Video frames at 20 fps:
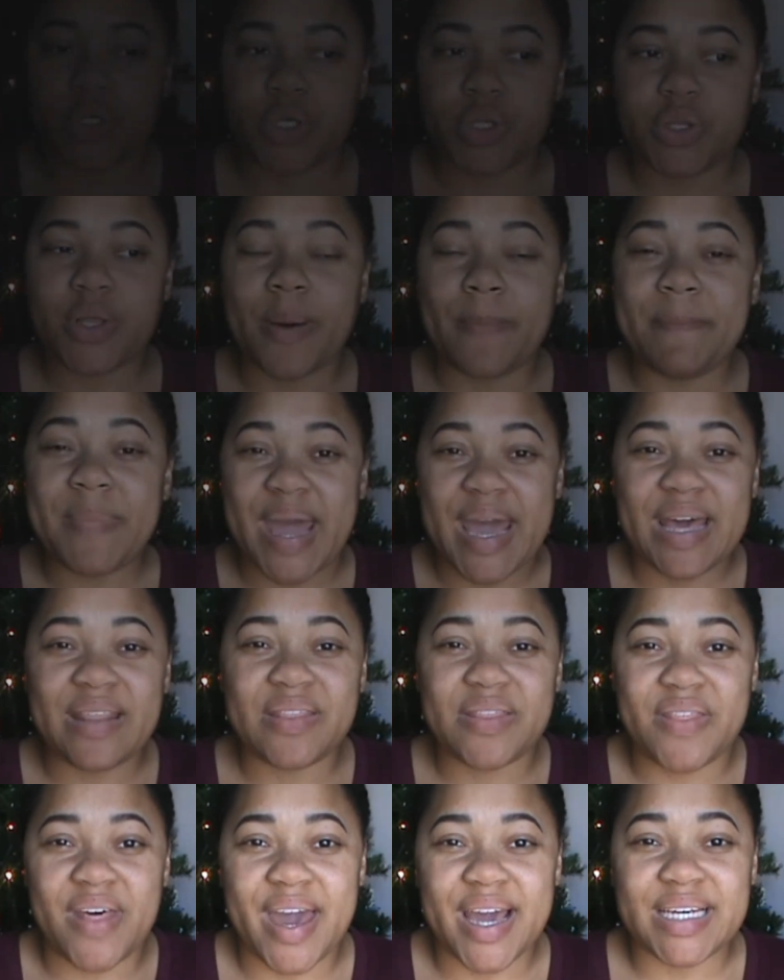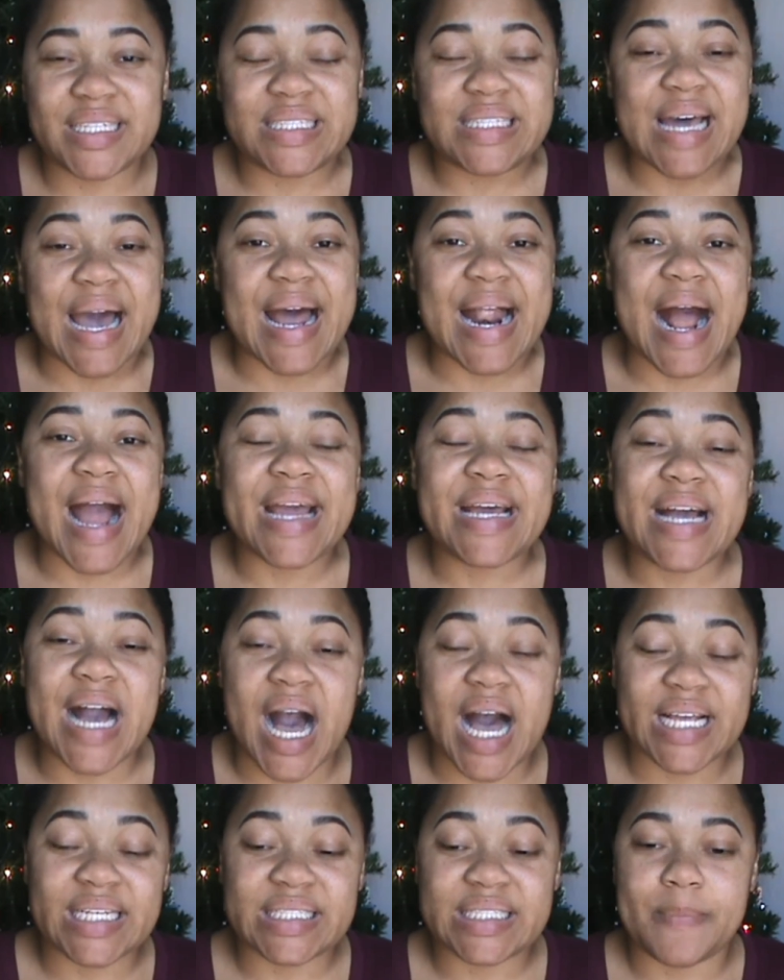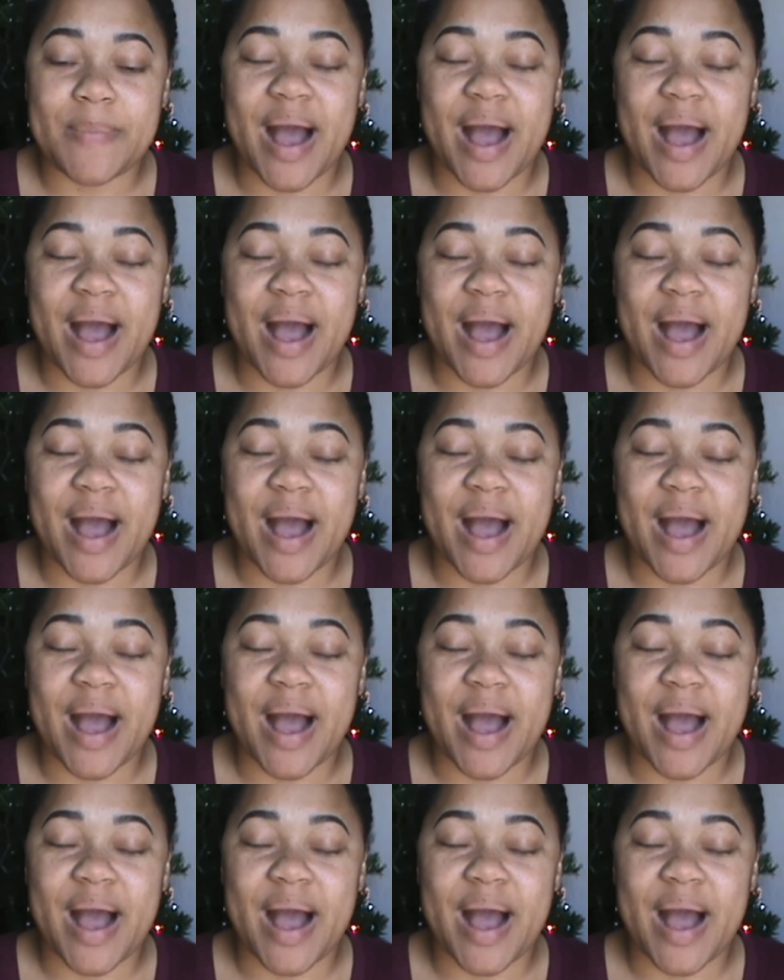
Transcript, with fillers: The main things that I got